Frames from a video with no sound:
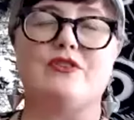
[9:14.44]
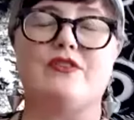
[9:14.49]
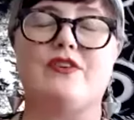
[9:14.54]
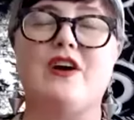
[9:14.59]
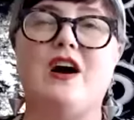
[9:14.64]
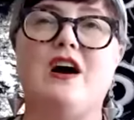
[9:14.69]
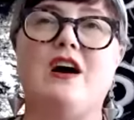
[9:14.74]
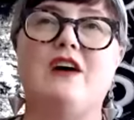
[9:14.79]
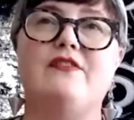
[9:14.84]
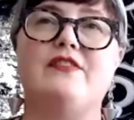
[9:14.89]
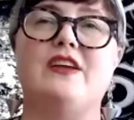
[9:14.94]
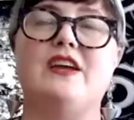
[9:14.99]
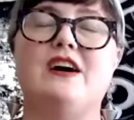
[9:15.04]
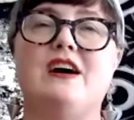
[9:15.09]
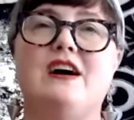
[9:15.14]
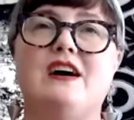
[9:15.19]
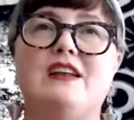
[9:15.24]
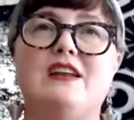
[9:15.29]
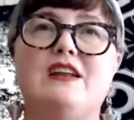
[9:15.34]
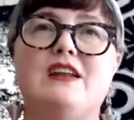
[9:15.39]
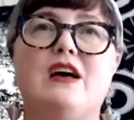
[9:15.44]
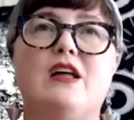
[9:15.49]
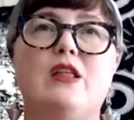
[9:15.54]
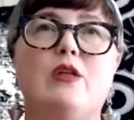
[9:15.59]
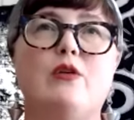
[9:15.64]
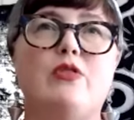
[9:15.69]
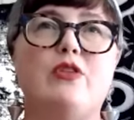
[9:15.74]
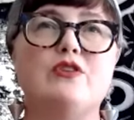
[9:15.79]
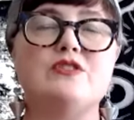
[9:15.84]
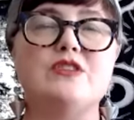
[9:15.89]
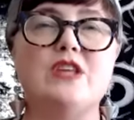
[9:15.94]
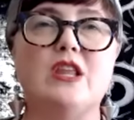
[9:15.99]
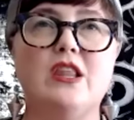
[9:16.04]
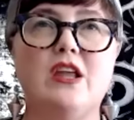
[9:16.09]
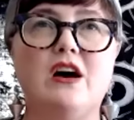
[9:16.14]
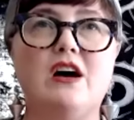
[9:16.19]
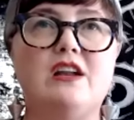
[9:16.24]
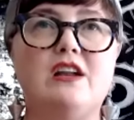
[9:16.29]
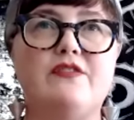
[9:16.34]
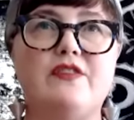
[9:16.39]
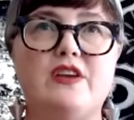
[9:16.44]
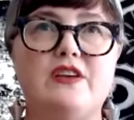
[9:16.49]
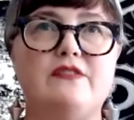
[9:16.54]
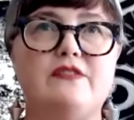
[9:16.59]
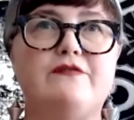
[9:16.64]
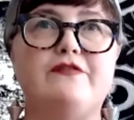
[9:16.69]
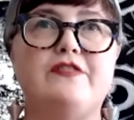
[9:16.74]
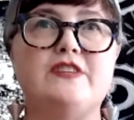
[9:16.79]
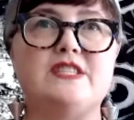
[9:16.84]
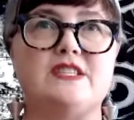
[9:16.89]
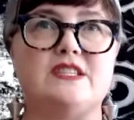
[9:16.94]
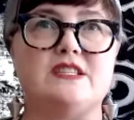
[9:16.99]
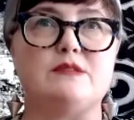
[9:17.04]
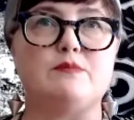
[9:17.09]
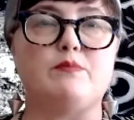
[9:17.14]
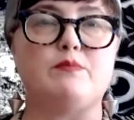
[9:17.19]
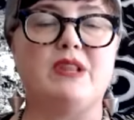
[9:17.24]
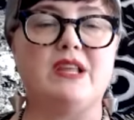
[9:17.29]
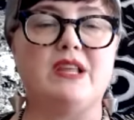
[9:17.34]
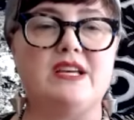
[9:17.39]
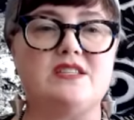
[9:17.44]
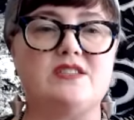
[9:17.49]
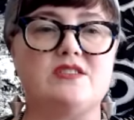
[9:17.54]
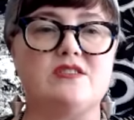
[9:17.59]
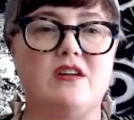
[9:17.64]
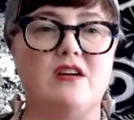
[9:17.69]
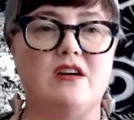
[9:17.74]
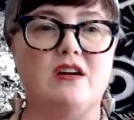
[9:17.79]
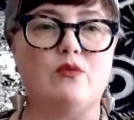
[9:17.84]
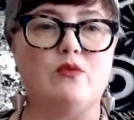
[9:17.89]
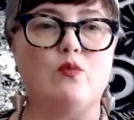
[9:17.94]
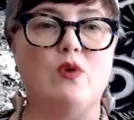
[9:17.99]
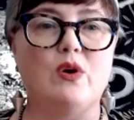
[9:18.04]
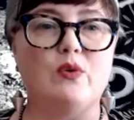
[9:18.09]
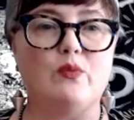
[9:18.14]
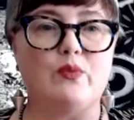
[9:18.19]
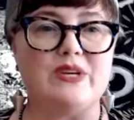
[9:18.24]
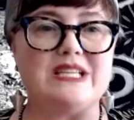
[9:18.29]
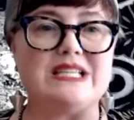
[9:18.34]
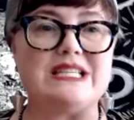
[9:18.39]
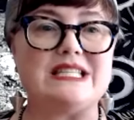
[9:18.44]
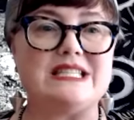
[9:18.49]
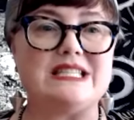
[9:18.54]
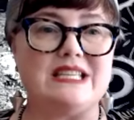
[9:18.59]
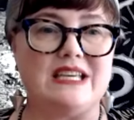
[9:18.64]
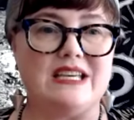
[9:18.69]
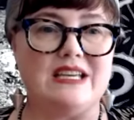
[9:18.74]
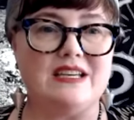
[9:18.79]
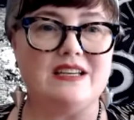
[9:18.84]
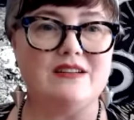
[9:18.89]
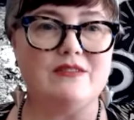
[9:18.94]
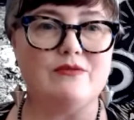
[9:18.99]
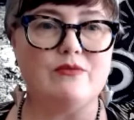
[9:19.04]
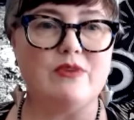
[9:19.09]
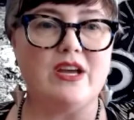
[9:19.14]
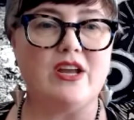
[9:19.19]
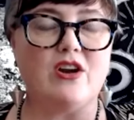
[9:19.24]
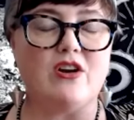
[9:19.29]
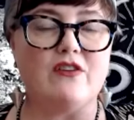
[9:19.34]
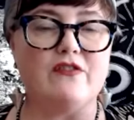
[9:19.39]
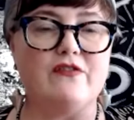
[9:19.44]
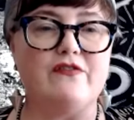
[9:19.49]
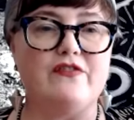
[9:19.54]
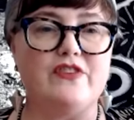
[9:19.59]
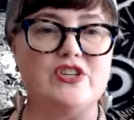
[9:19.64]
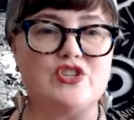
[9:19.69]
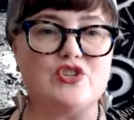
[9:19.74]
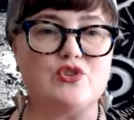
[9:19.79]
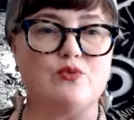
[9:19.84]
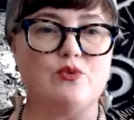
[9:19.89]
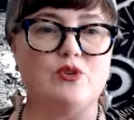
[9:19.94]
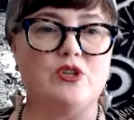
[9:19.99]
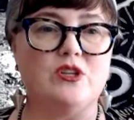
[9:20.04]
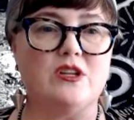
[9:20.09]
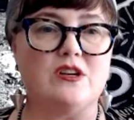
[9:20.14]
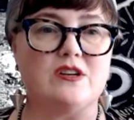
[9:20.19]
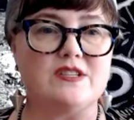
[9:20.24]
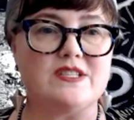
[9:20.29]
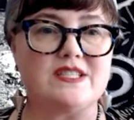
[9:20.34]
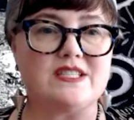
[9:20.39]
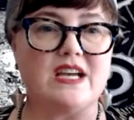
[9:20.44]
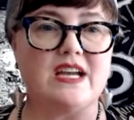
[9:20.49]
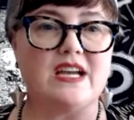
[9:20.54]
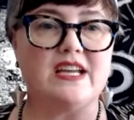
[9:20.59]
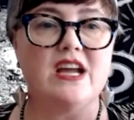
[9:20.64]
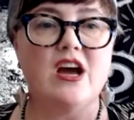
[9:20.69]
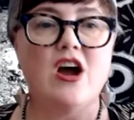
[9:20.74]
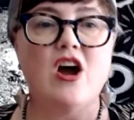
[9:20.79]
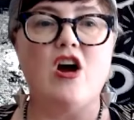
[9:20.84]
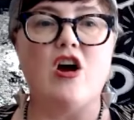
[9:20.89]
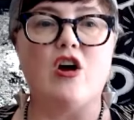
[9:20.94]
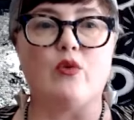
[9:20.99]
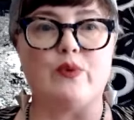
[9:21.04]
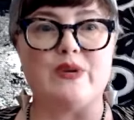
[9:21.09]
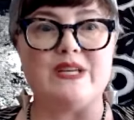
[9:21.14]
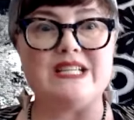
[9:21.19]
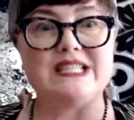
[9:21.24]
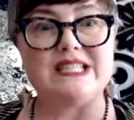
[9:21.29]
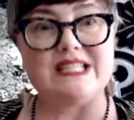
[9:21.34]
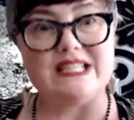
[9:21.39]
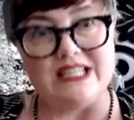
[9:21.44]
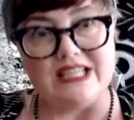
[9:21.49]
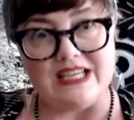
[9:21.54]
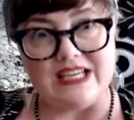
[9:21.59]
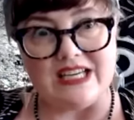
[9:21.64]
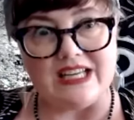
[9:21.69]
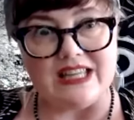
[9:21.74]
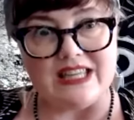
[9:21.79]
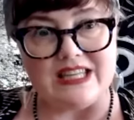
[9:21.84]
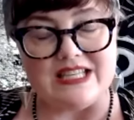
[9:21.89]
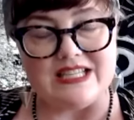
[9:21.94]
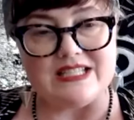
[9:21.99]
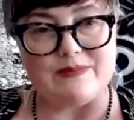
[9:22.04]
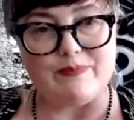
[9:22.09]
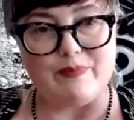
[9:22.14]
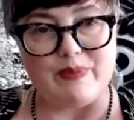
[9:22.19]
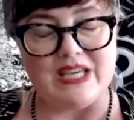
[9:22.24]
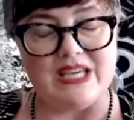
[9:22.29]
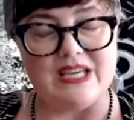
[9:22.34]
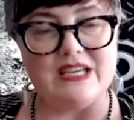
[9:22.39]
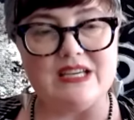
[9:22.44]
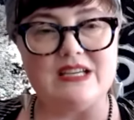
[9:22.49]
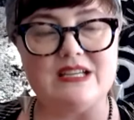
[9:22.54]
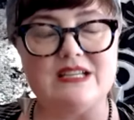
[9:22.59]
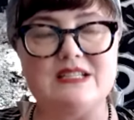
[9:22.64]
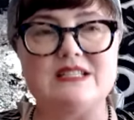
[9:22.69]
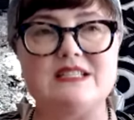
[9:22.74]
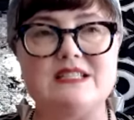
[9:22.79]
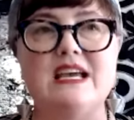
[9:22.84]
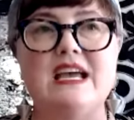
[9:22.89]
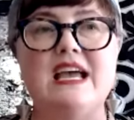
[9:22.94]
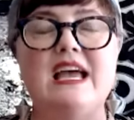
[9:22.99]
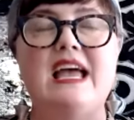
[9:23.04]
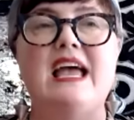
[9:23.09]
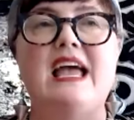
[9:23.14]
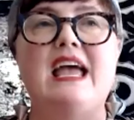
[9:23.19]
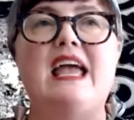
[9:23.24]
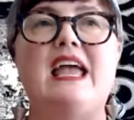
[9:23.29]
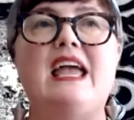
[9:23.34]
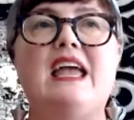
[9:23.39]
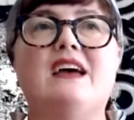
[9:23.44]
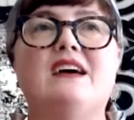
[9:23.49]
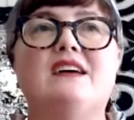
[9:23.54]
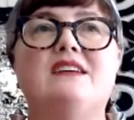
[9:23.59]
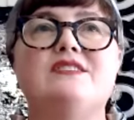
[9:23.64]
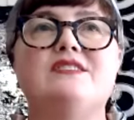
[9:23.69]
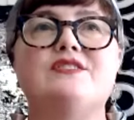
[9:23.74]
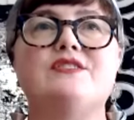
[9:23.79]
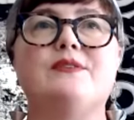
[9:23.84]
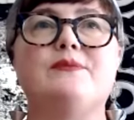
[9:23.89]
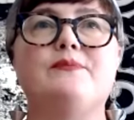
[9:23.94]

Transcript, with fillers: of caveat uh, there's a lot of emphasis placed on what we see, right? Our visual, our sight. Are we seeing these beings? And